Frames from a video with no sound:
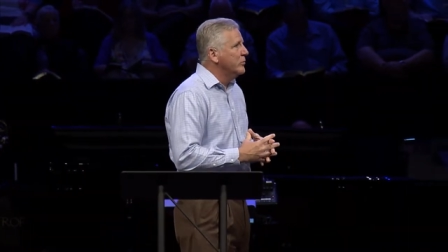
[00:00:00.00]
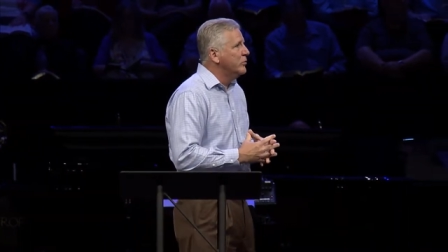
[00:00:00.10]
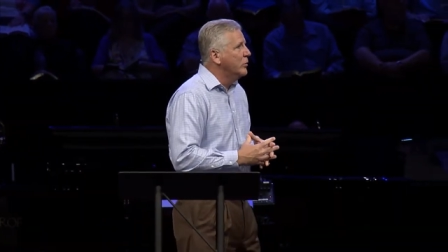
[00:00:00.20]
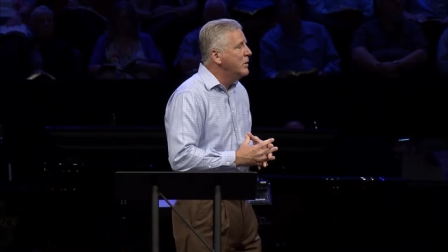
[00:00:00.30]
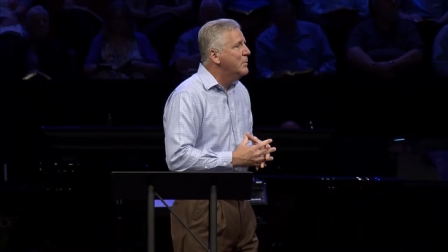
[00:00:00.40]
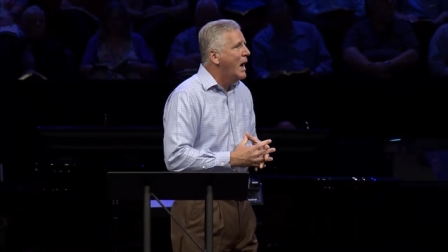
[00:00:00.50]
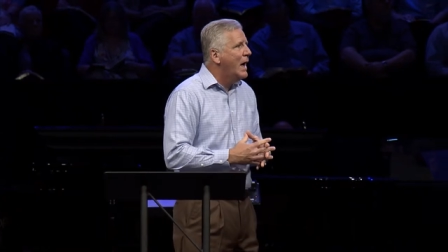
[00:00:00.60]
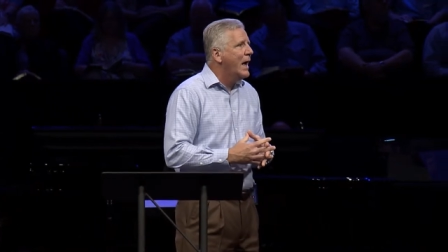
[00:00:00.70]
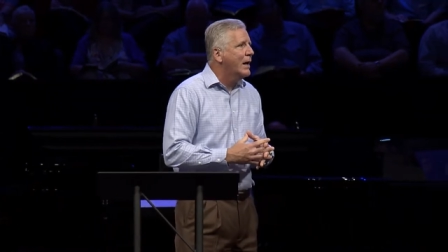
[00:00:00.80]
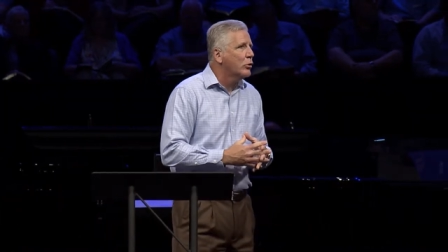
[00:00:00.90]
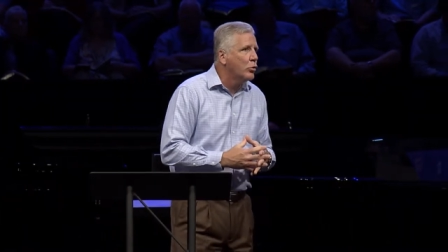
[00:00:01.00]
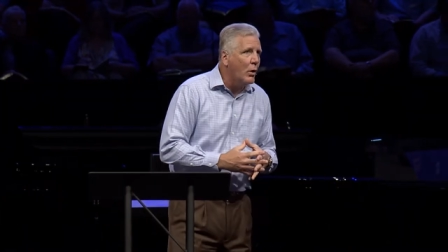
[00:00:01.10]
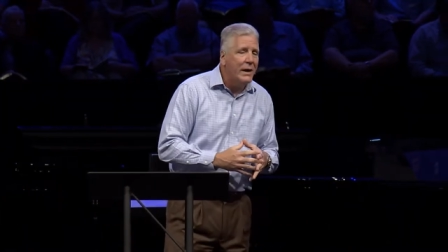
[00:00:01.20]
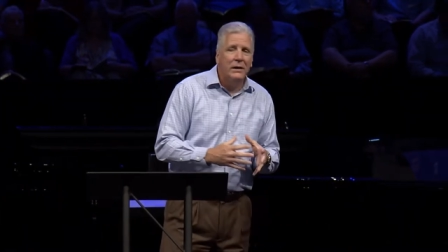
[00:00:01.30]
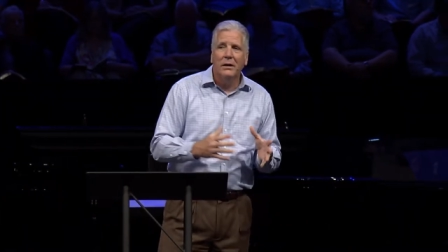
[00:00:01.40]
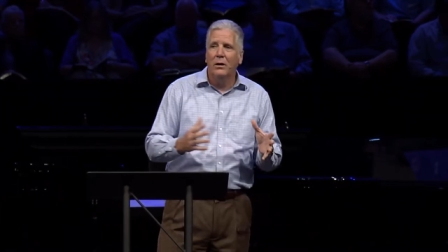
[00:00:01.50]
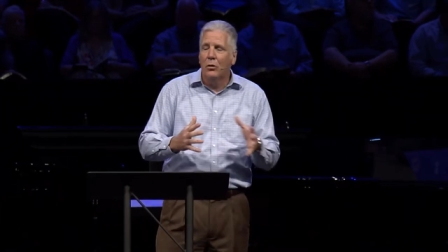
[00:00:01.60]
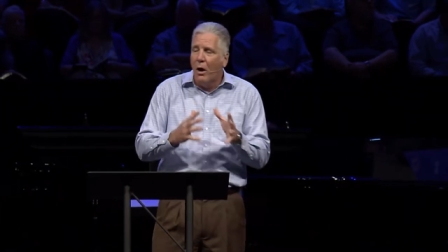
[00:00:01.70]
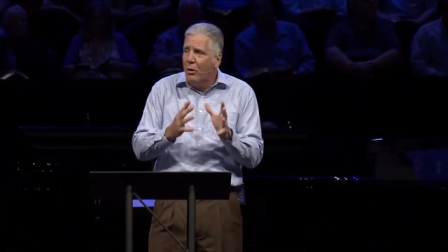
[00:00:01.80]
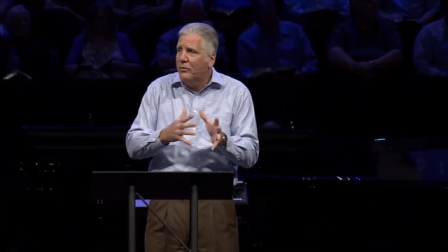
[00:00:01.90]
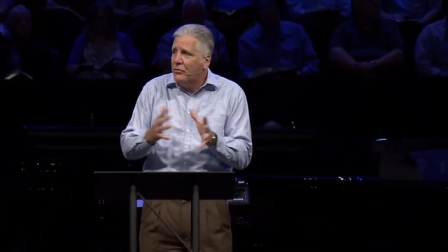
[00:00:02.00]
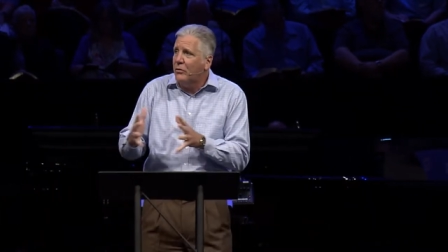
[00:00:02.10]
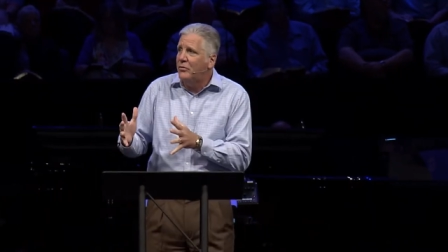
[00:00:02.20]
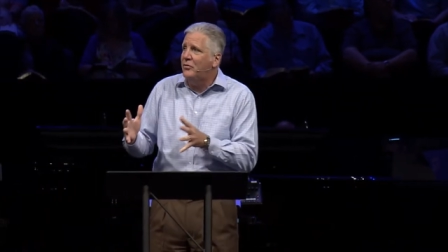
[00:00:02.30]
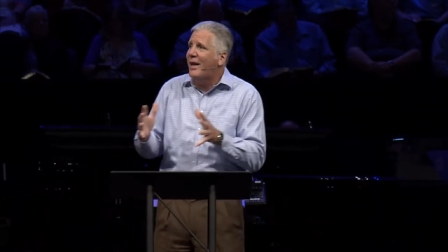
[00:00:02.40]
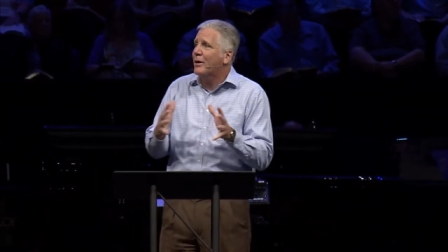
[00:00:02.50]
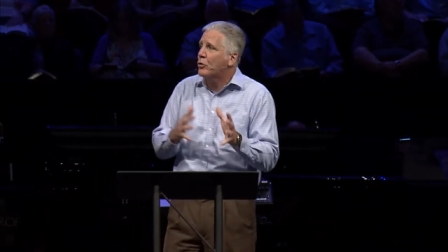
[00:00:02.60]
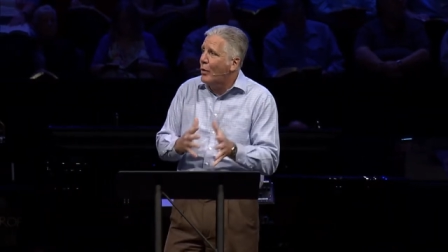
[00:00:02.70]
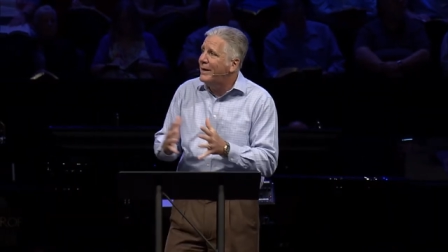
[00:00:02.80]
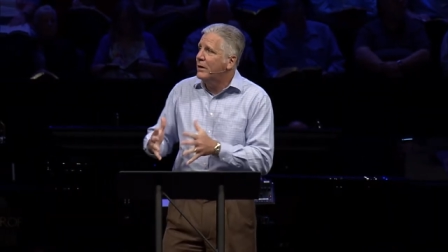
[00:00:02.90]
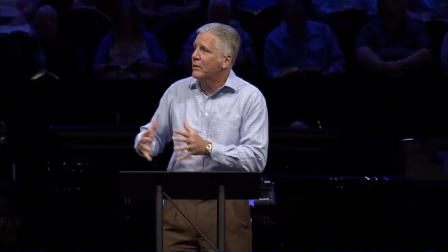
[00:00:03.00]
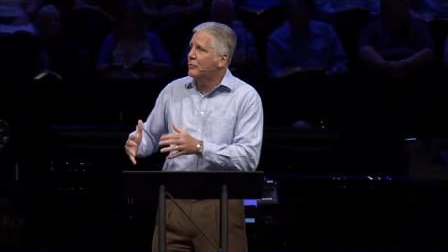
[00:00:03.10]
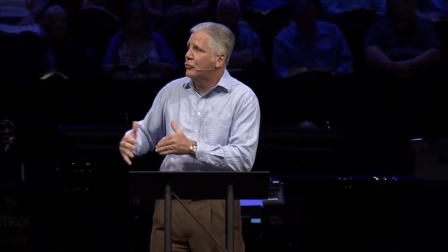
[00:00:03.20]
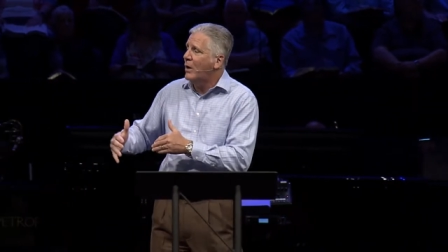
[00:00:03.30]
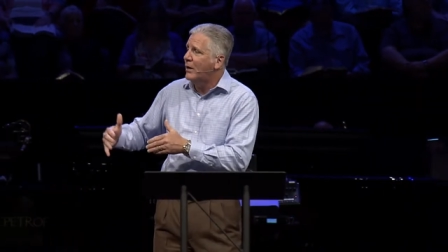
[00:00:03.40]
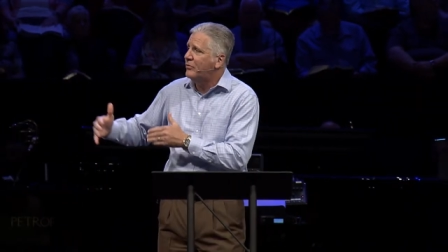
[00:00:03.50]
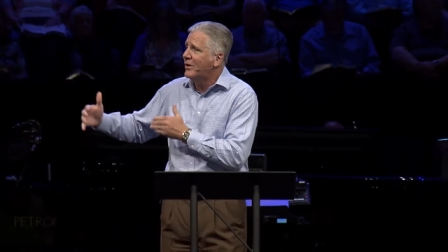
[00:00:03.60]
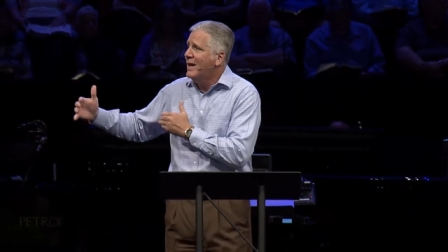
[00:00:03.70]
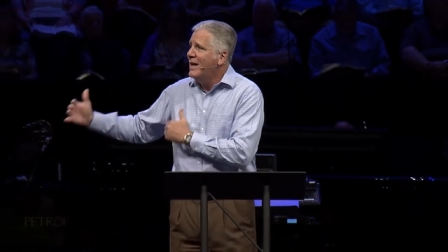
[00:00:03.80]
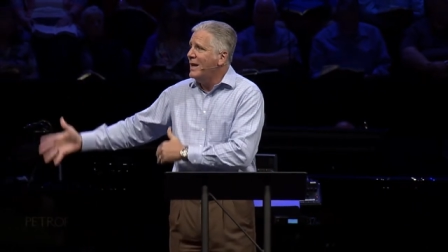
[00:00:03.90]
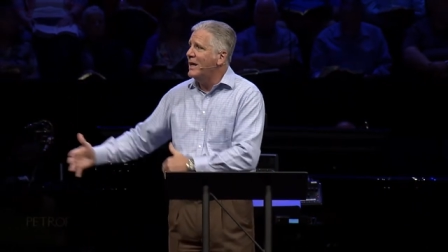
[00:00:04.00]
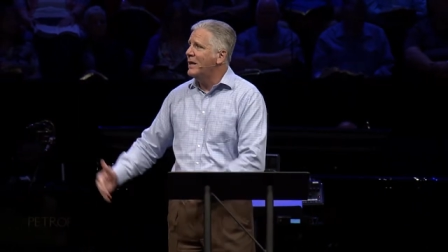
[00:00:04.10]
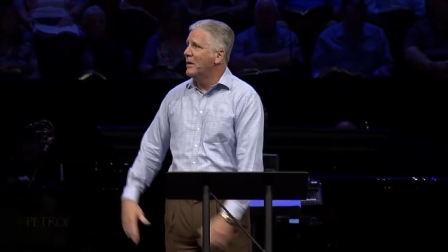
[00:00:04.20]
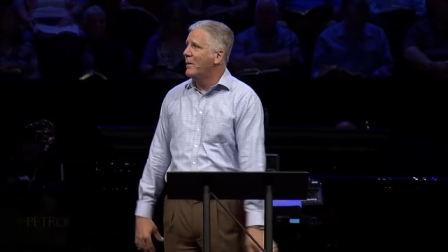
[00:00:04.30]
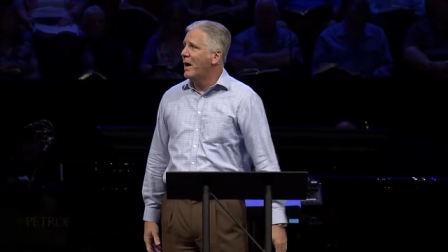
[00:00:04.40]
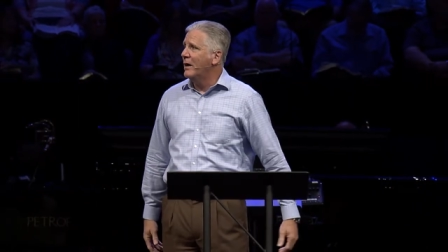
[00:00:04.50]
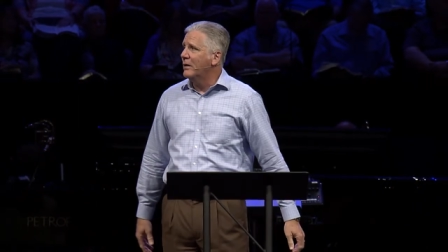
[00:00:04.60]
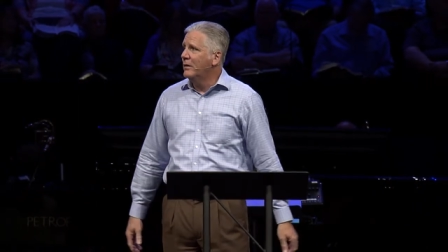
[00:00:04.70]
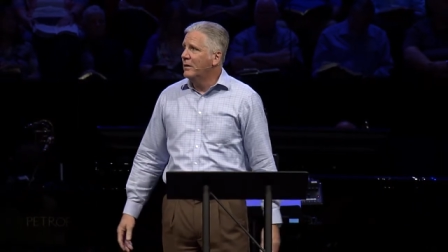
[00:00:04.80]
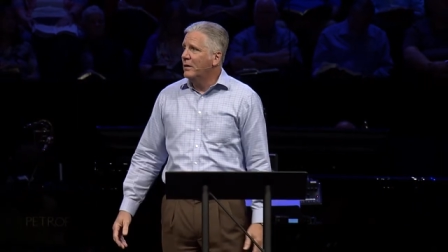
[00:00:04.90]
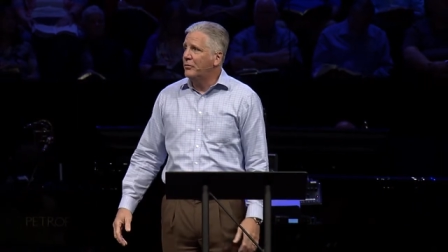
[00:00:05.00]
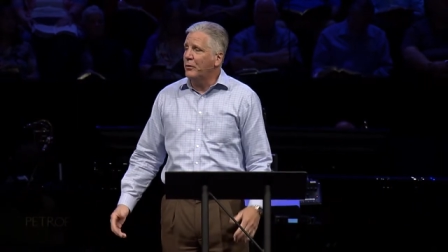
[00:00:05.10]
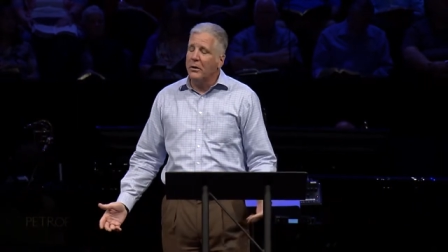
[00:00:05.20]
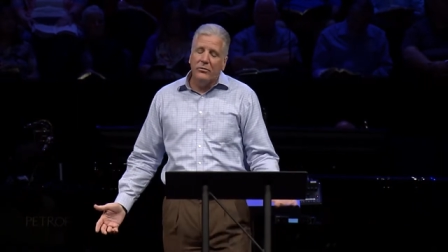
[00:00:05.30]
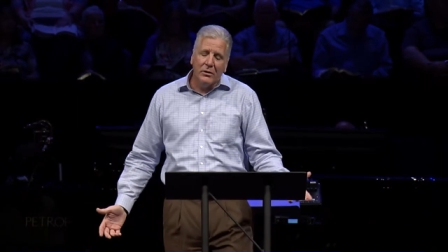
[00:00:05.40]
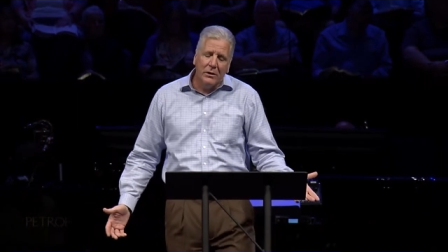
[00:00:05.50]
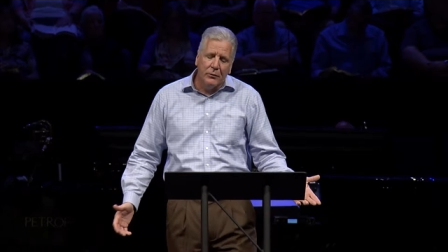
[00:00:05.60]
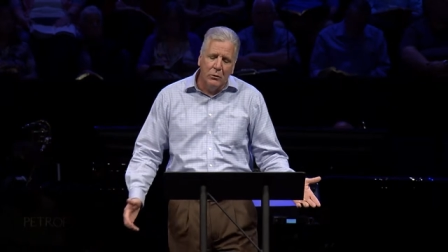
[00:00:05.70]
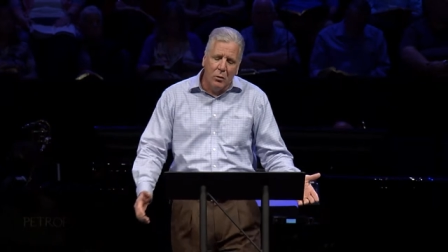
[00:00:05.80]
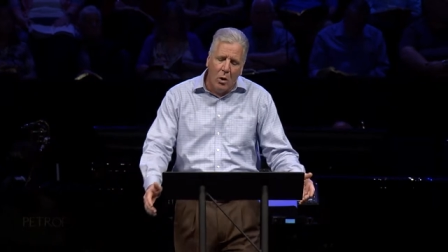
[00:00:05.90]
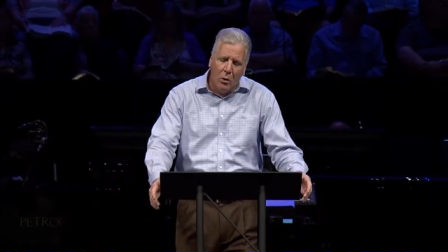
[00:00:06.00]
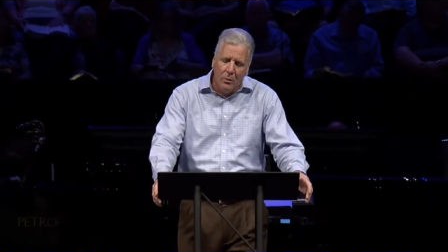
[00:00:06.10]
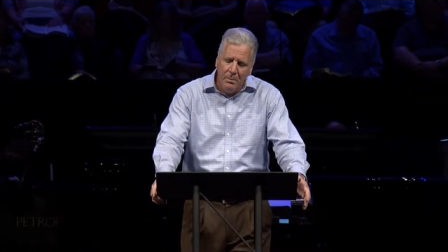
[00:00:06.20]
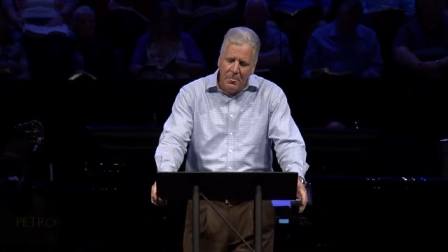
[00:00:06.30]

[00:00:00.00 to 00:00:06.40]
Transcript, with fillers: So Nehemiah had a great deal, or Artaxerxes had a great deal of trust in Nehemiah. It's a very significant role.